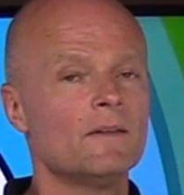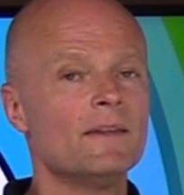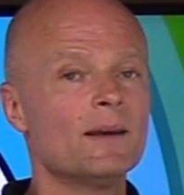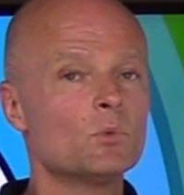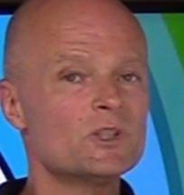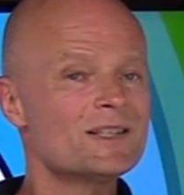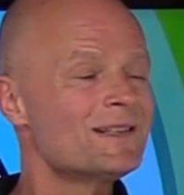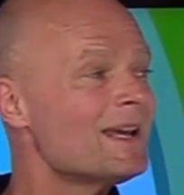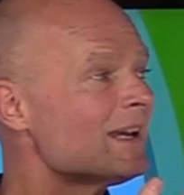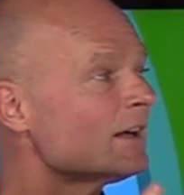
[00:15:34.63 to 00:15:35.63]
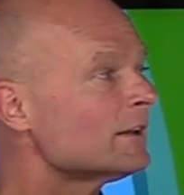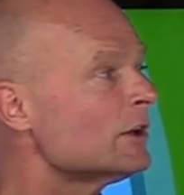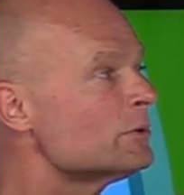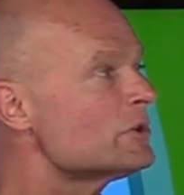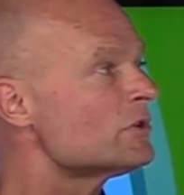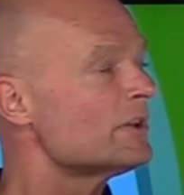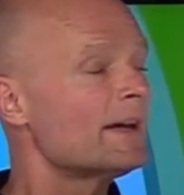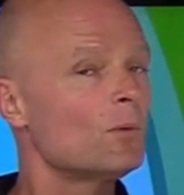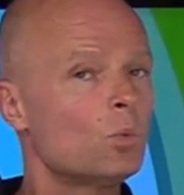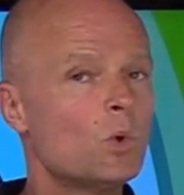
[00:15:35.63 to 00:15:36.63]
then we're staying close to
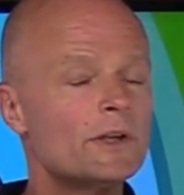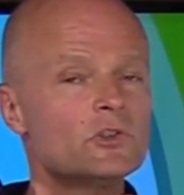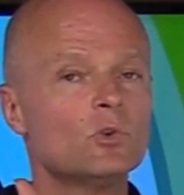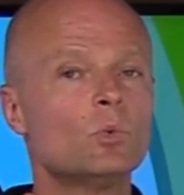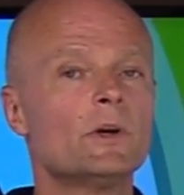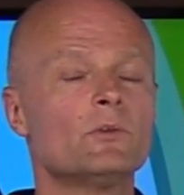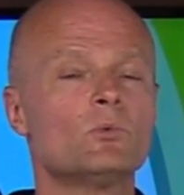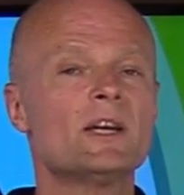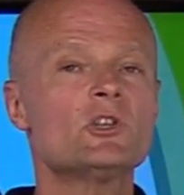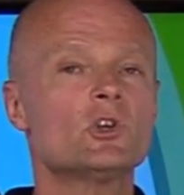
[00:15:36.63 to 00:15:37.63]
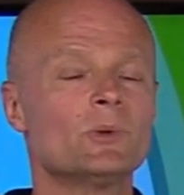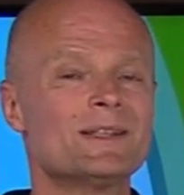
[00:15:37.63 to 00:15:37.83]
that one-to-one ratio.